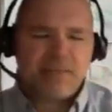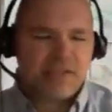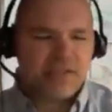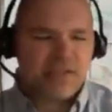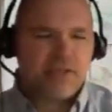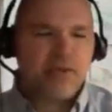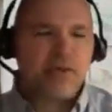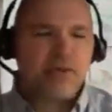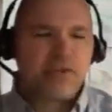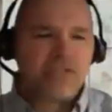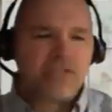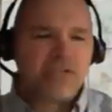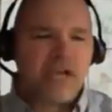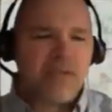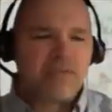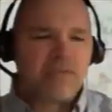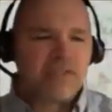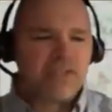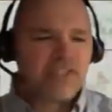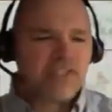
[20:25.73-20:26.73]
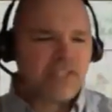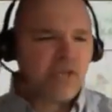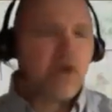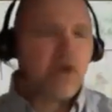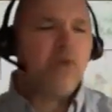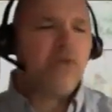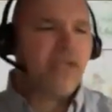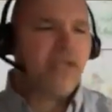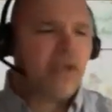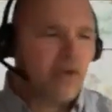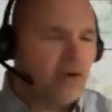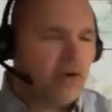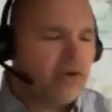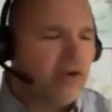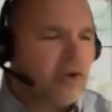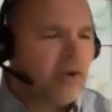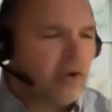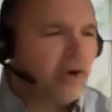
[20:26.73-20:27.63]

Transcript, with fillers: Like the New York Times is going to say, "Oh yeah, all,